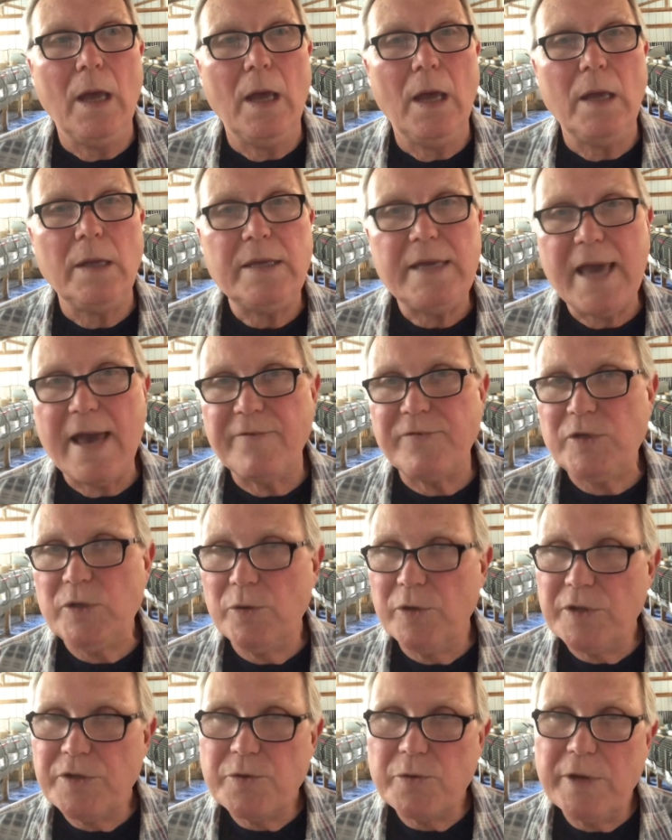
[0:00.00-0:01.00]
You have 2
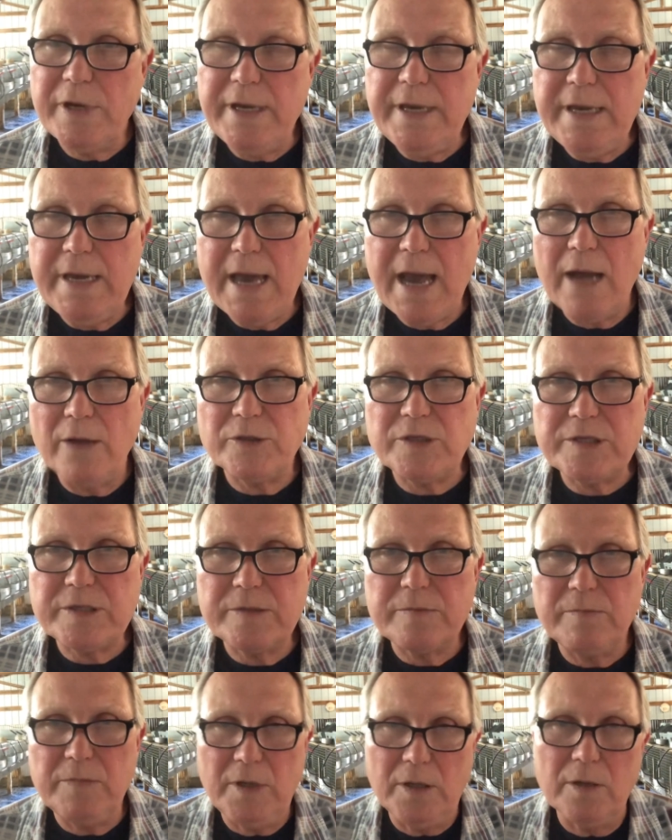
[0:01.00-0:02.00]
or 3
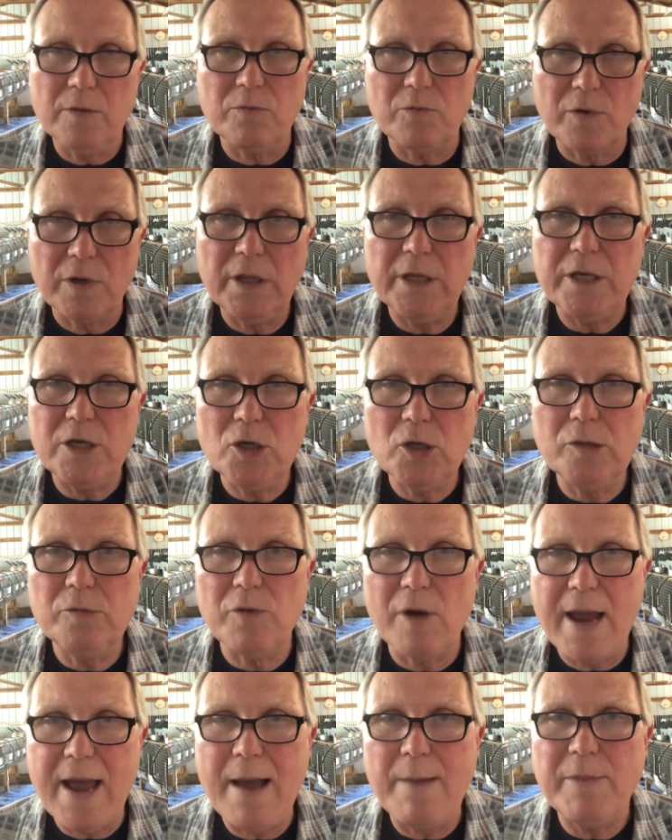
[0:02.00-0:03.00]
really good
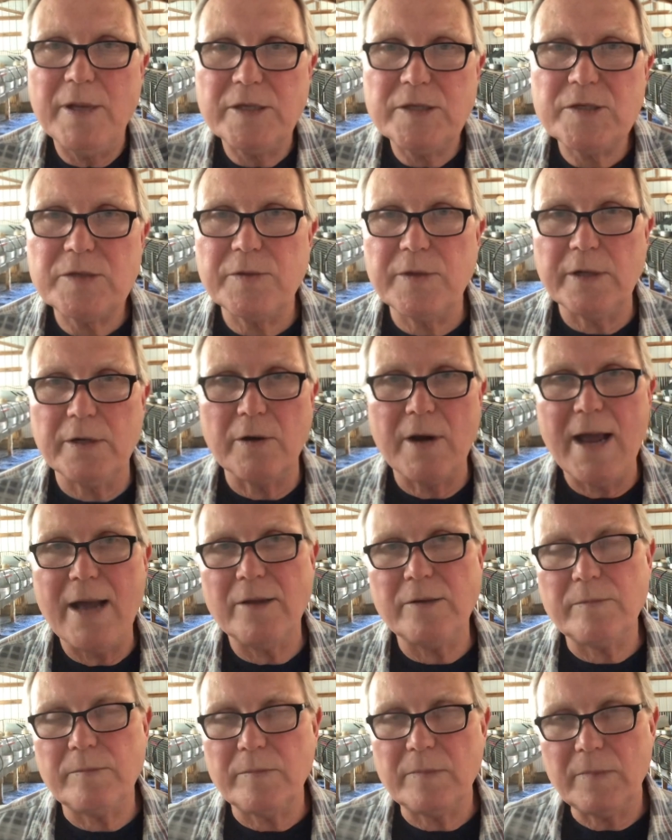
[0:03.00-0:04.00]
rabbits that are
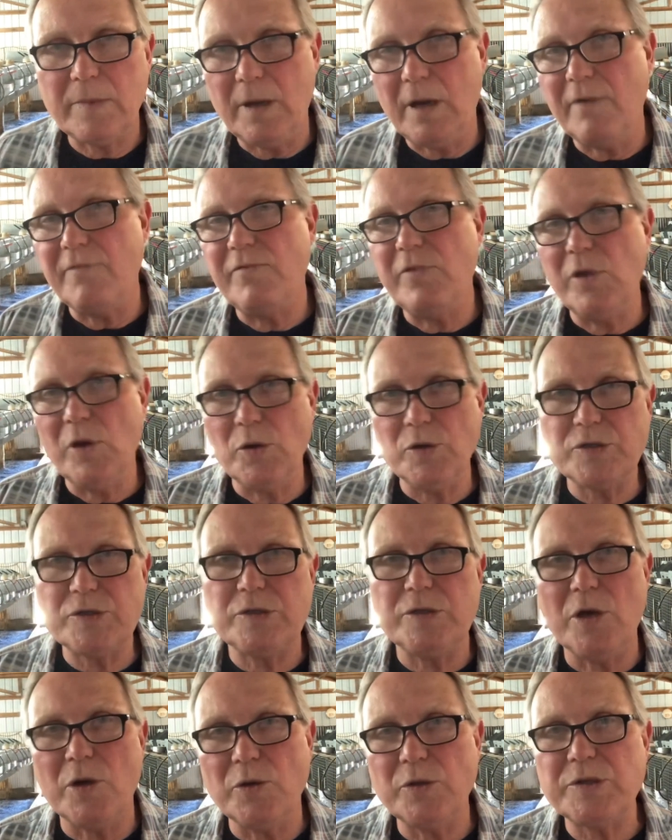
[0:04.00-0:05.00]
out of those
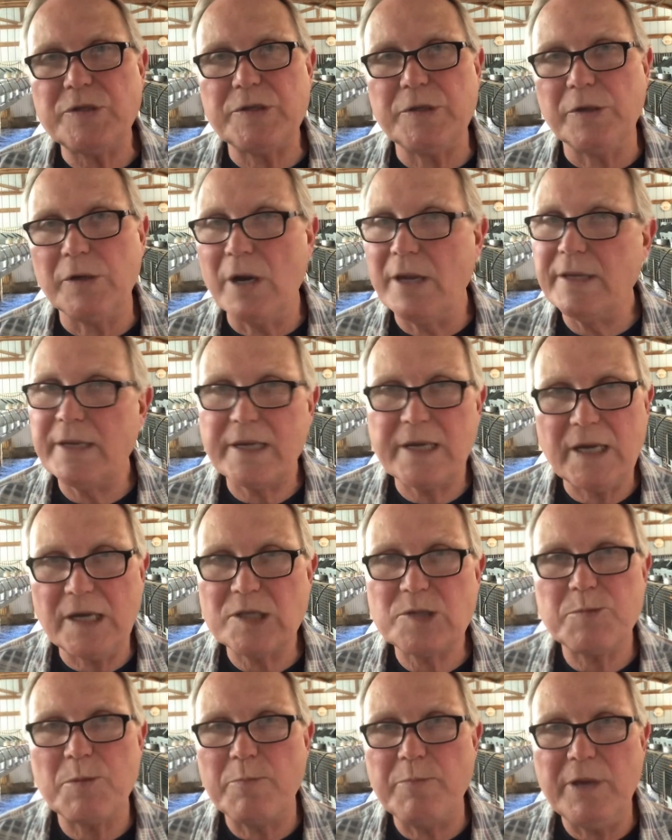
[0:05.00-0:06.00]
does that are on the
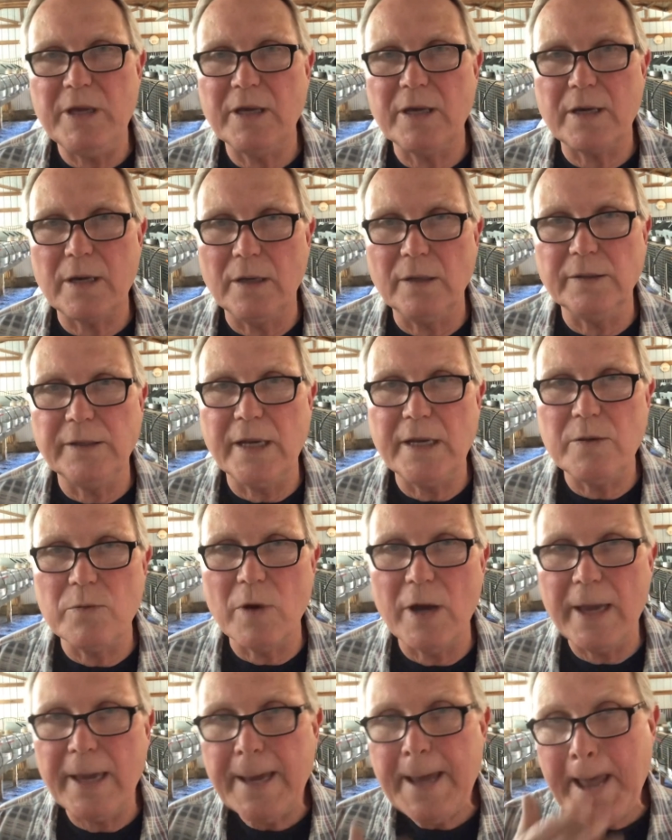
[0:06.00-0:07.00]
cusp of being culled
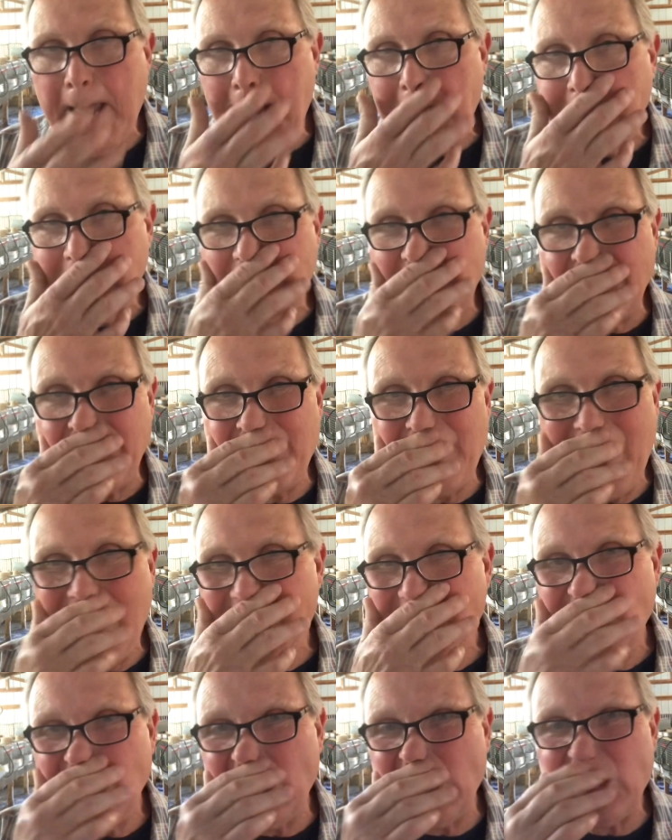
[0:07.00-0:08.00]
anyway, that by
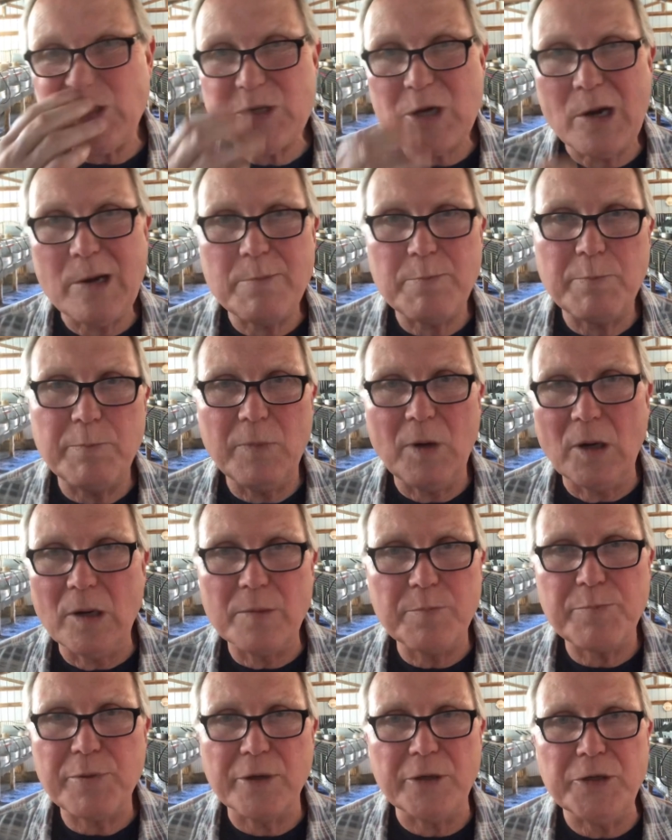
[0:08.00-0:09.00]
and large
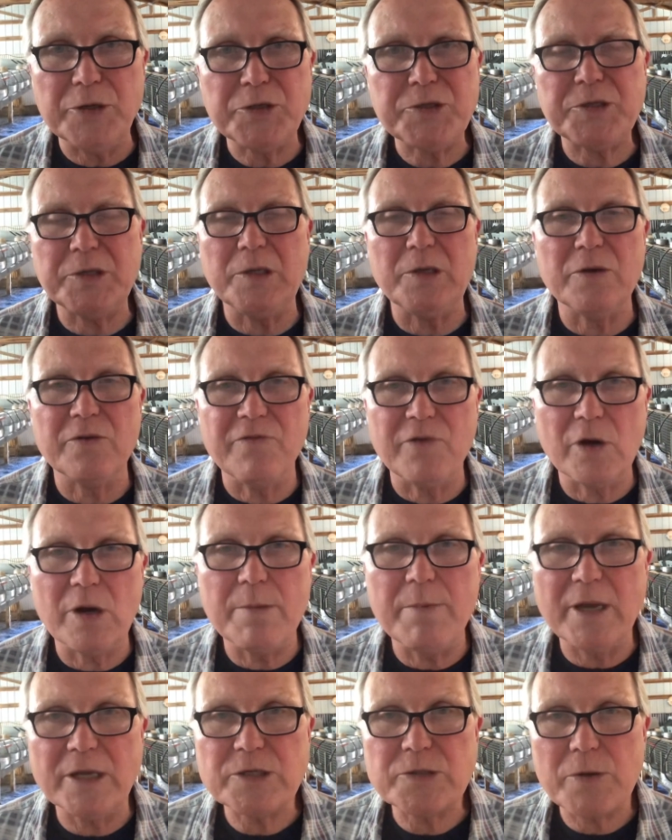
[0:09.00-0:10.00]
aren't producing your very
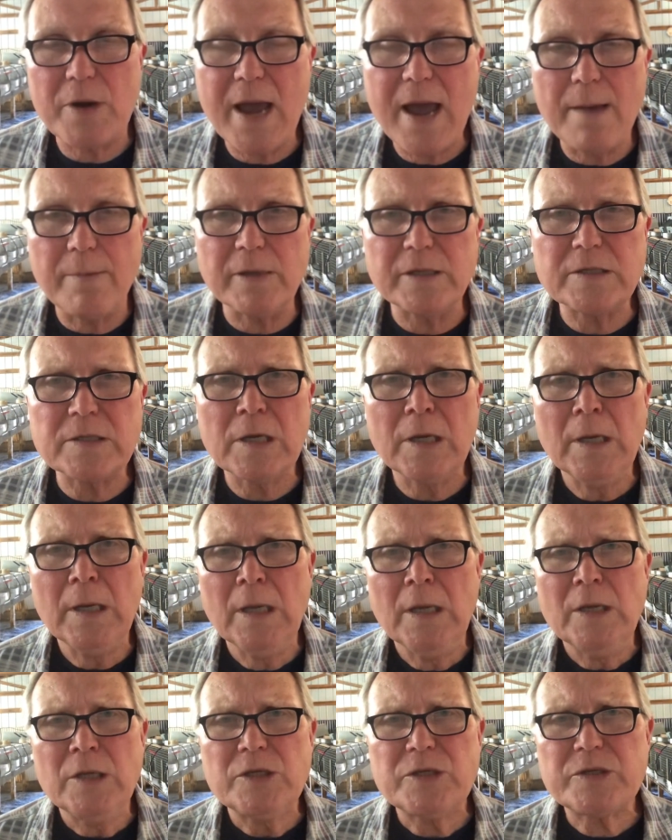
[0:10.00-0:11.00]
best rabbits.
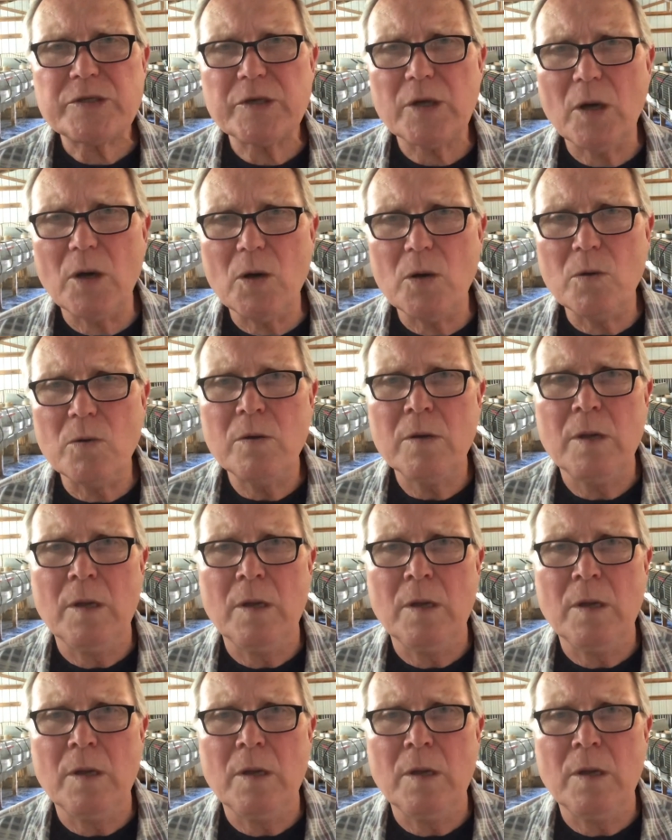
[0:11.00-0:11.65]
So